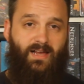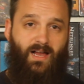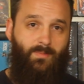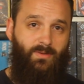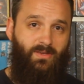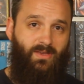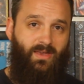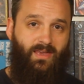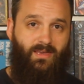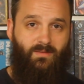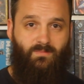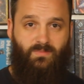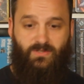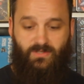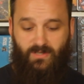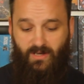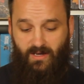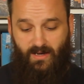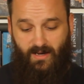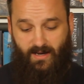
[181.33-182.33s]
Haba
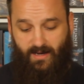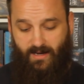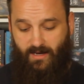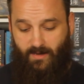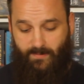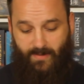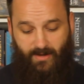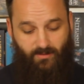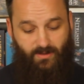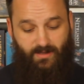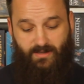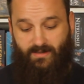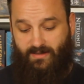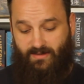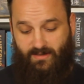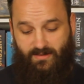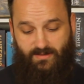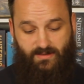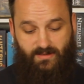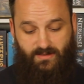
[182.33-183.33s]
Games. I really
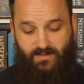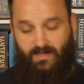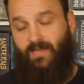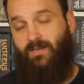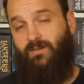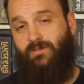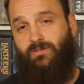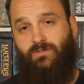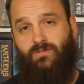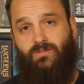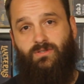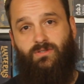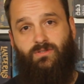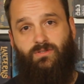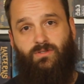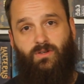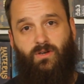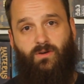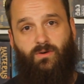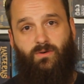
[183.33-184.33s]
like these designers.
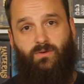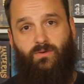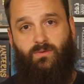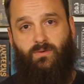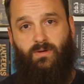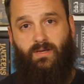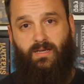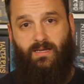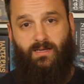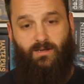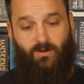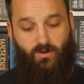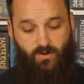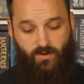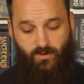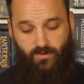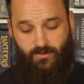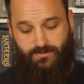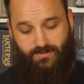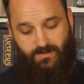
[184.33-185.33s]
So it
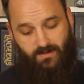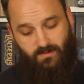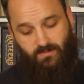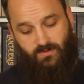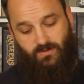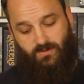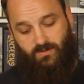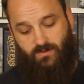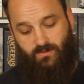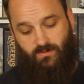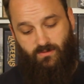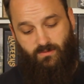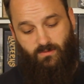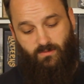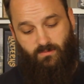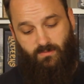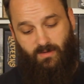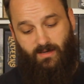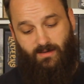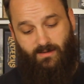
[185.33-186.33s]
all seems
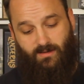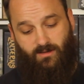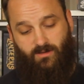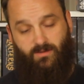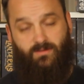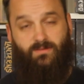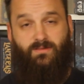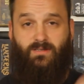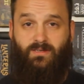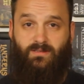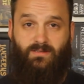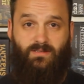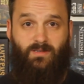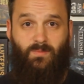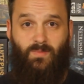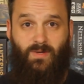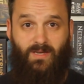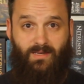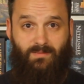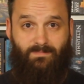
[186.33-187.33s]
to make good sense
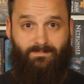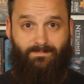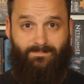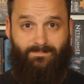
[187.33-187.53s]
to me.